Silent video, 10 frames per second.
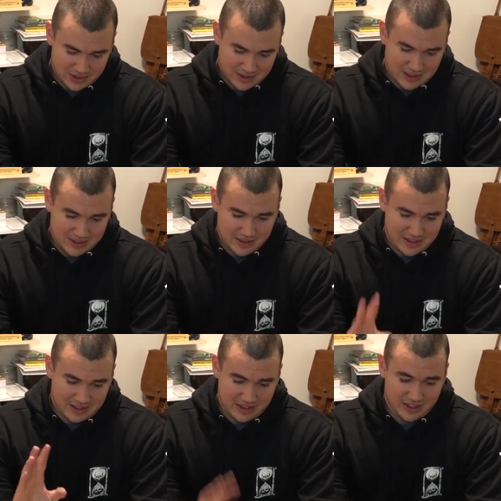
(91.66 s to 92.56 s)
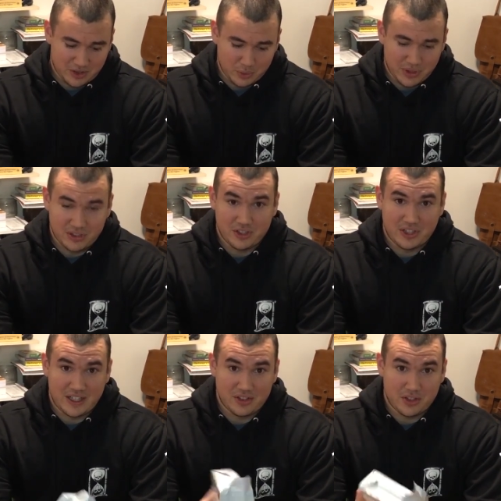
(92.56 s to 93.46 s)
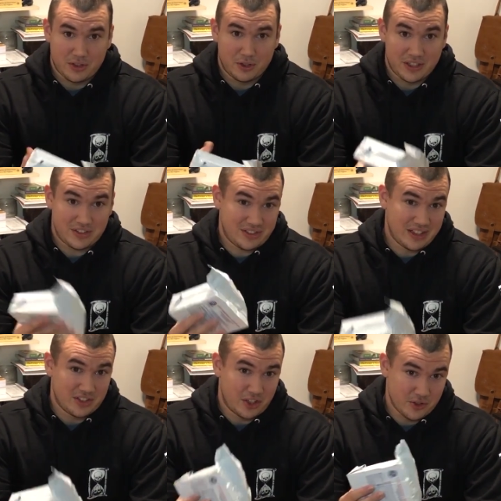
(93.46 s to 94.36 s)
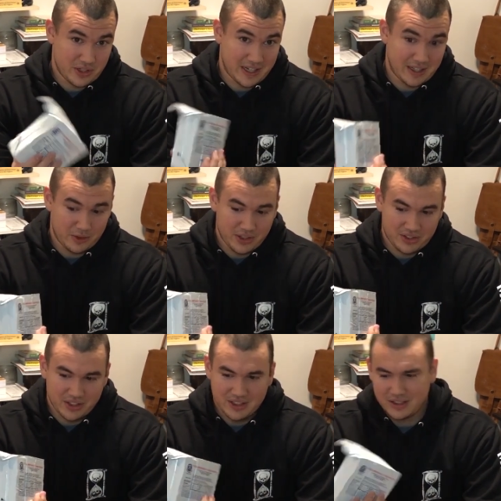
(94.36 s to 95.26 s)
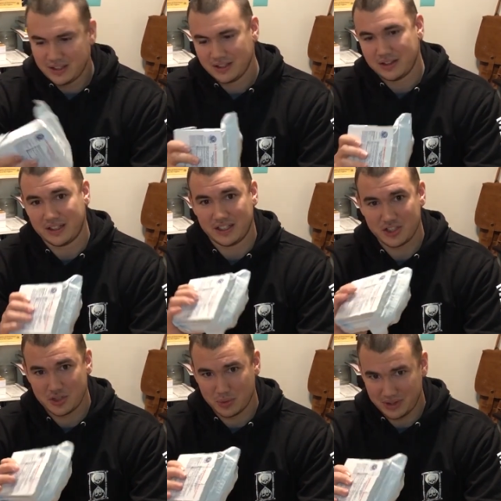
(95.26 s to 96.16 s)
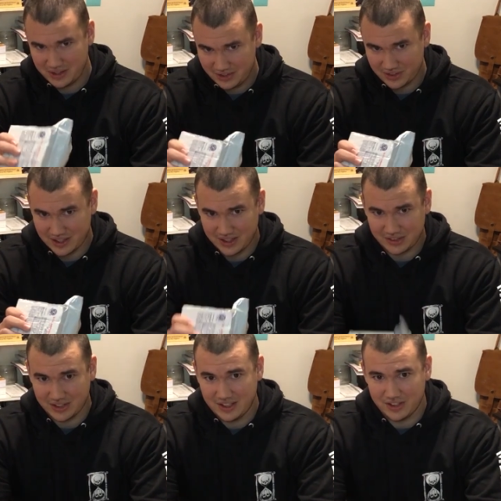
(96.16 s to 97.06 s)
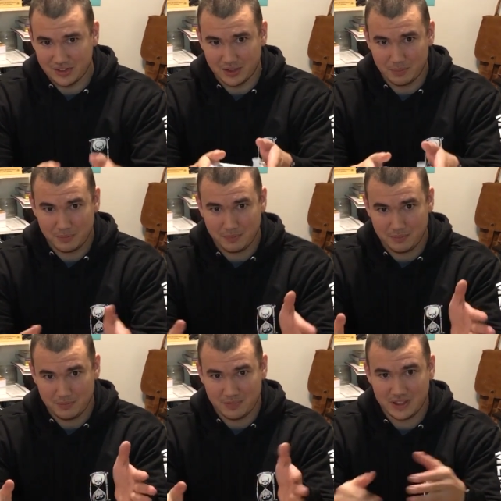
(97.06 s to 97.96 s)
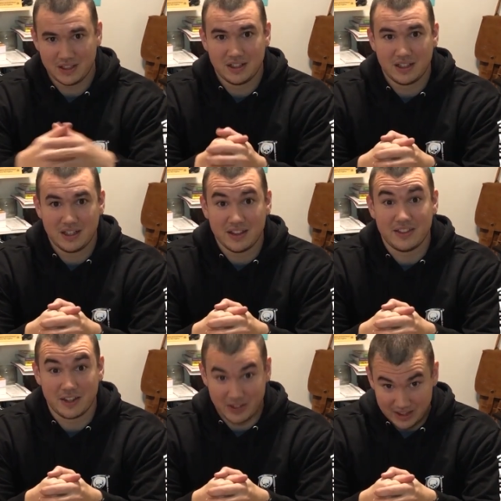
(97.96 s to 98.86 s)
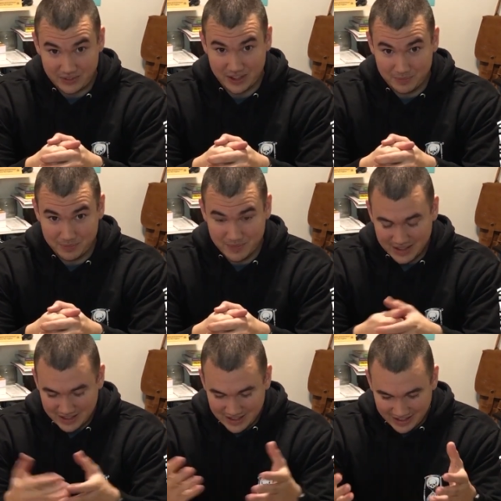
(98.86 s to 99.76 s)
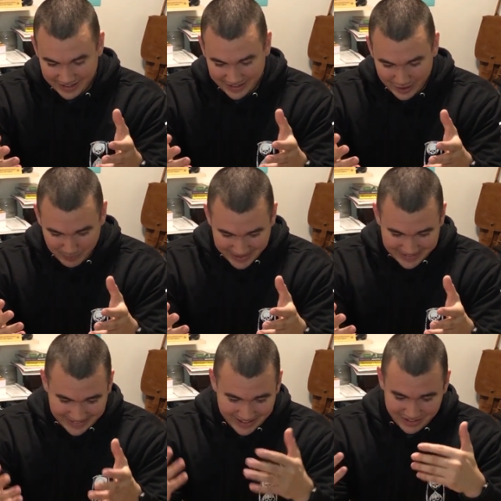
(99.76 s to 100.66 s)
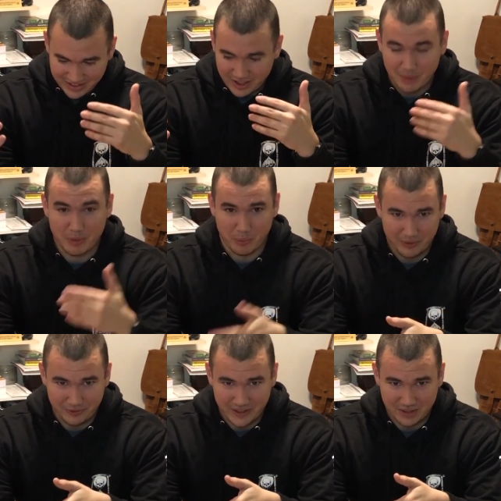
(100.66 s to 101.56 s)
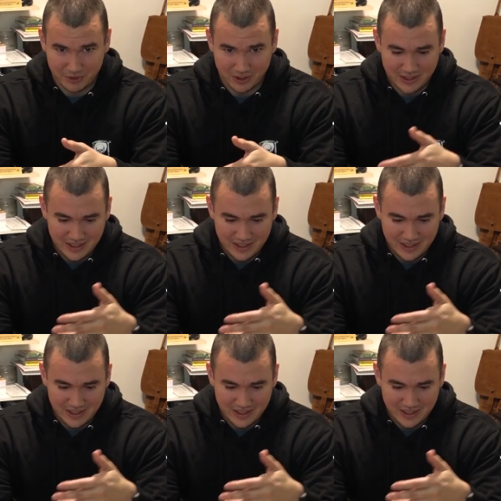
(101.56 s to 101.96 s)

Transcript: and then the SOS contains 3,600 calories. The issue with these guys is they're heavy, and they come in one flavor,